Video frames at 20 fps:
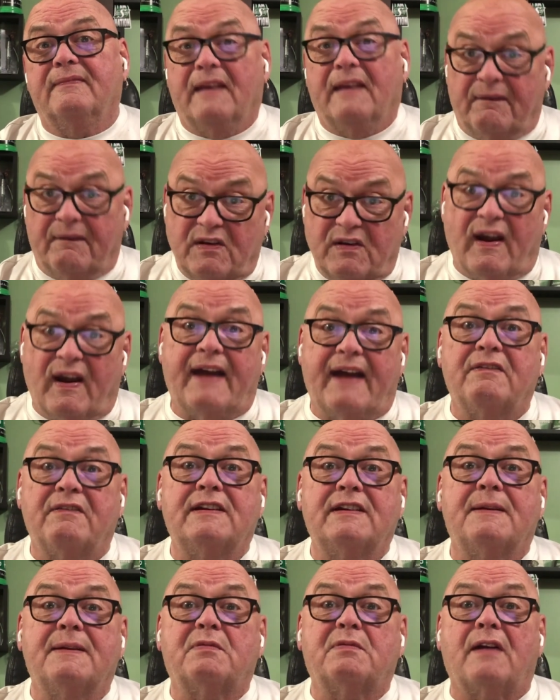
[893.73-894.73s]
If you
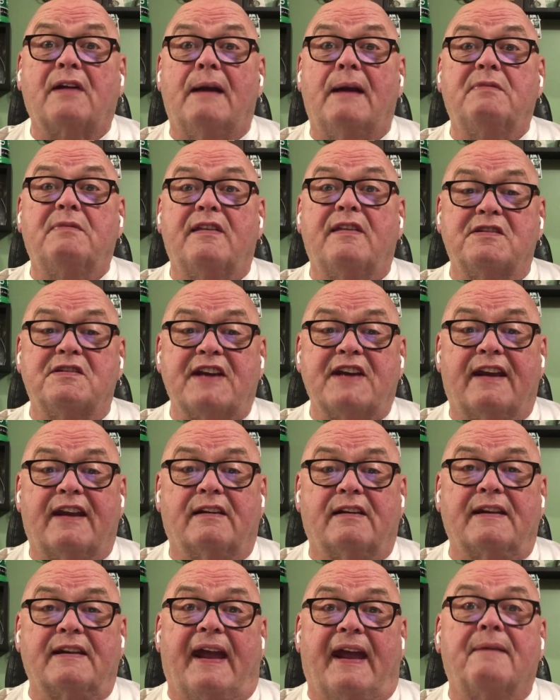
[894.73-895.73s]
haven't subscribed to the
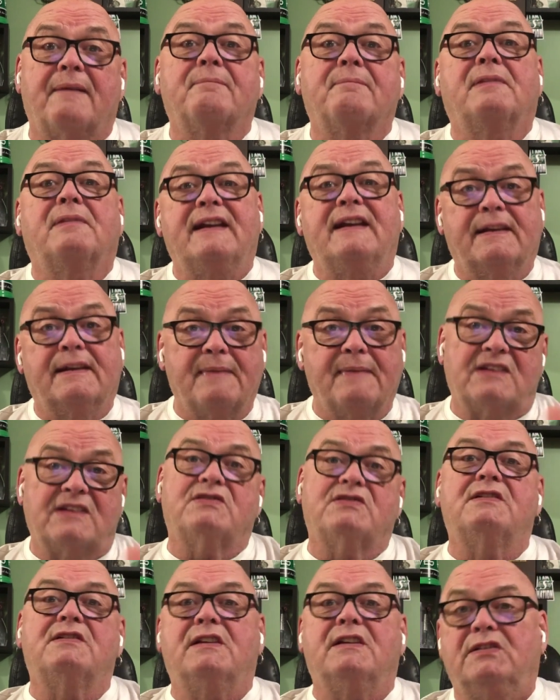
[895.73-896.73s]
channel yet, please make
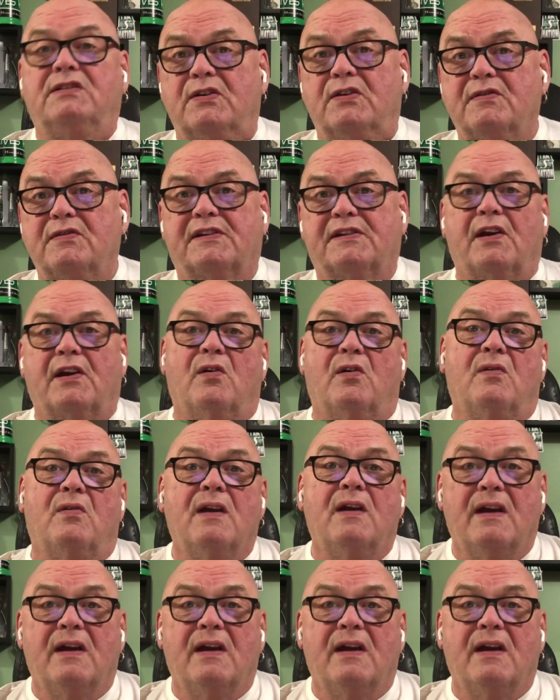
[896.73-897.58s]
sure you do so